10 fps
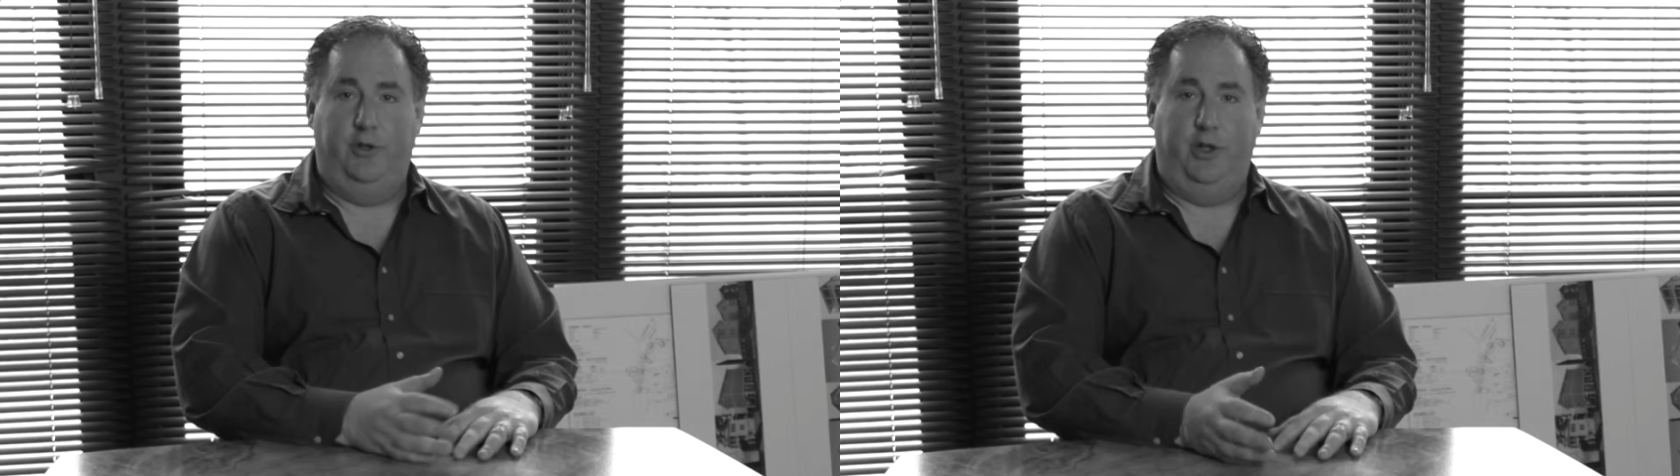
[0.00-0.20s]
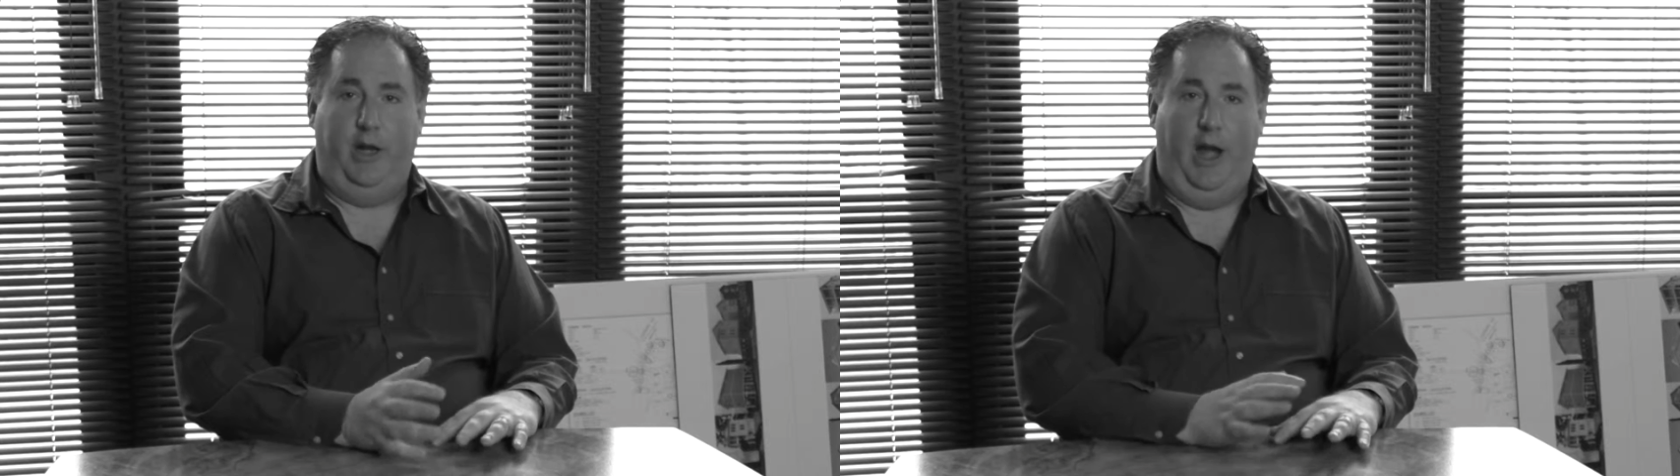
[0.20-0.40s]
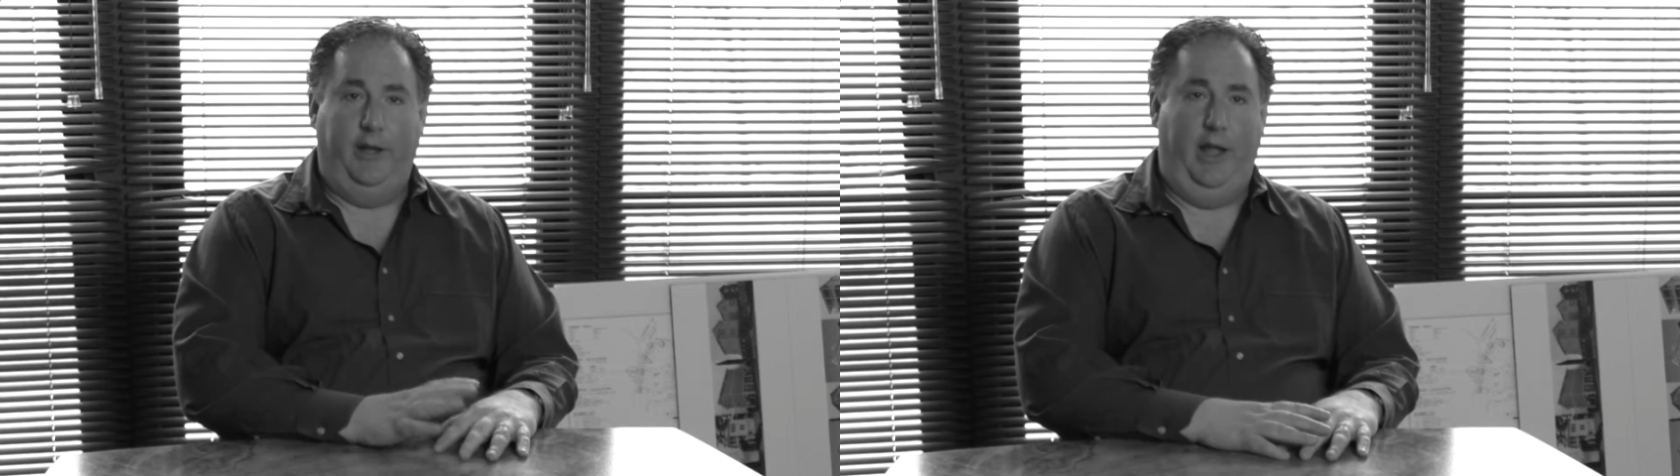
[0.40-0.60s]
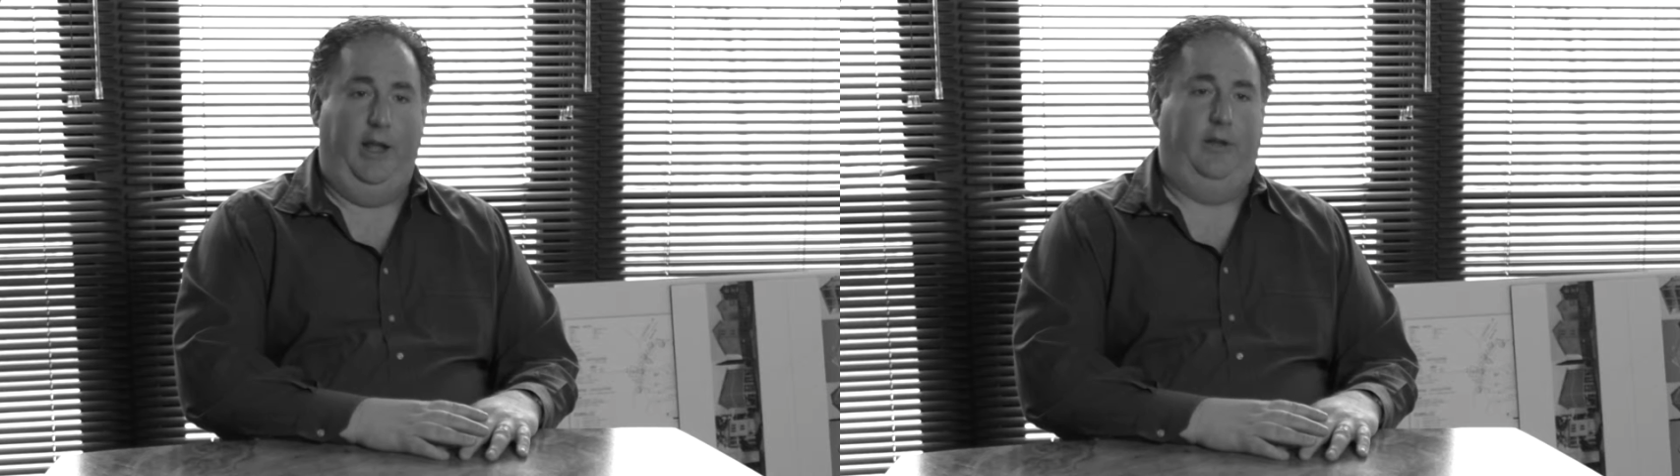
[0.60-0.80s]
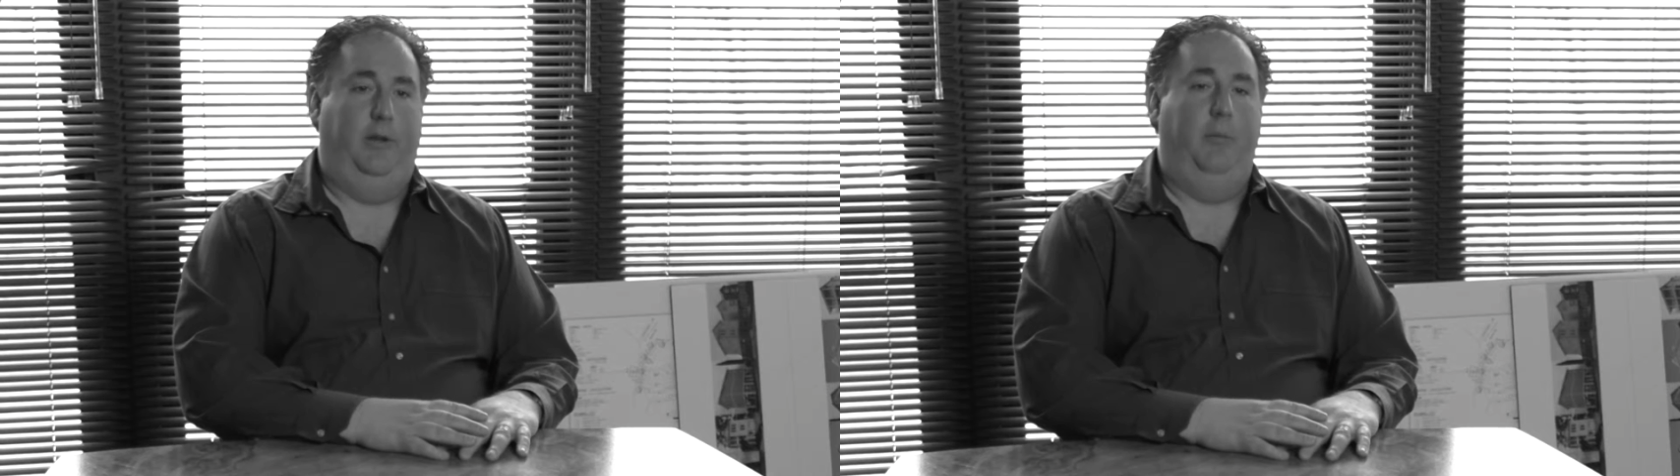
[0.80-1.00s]
She
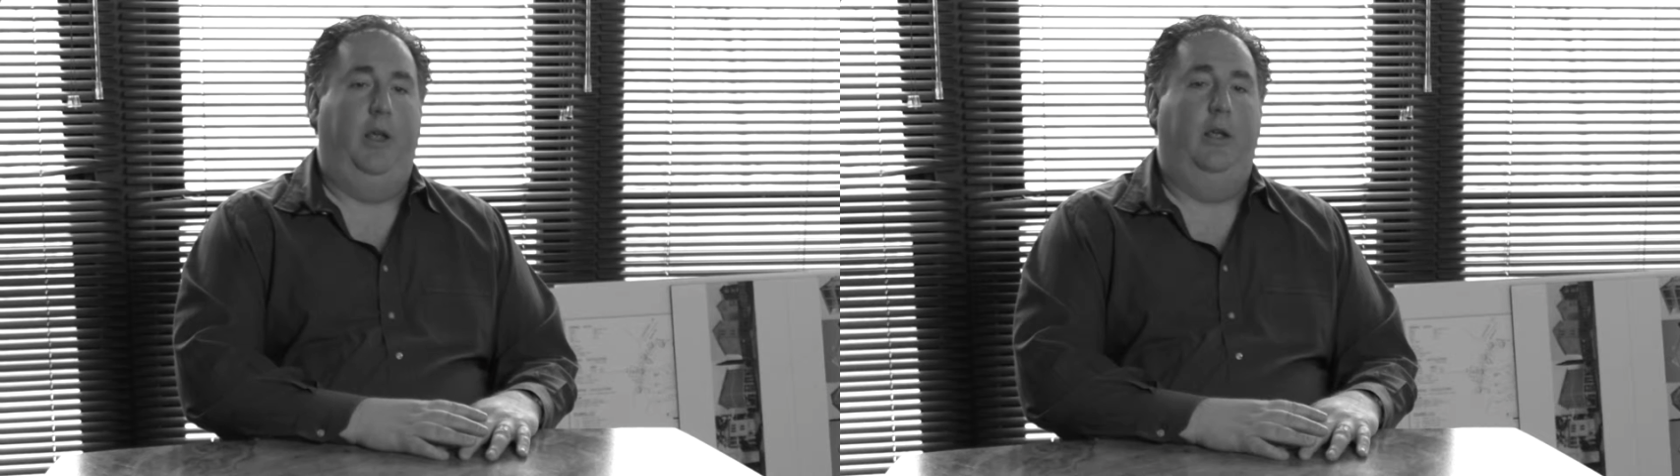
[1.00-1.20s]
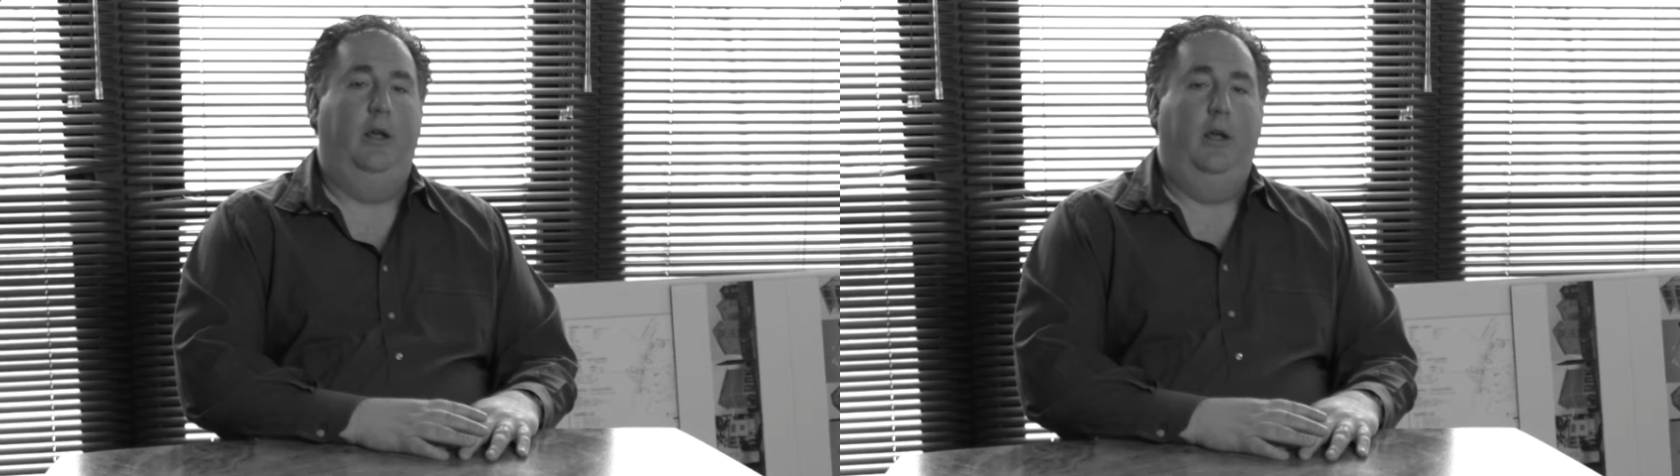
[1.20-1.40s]
contacted me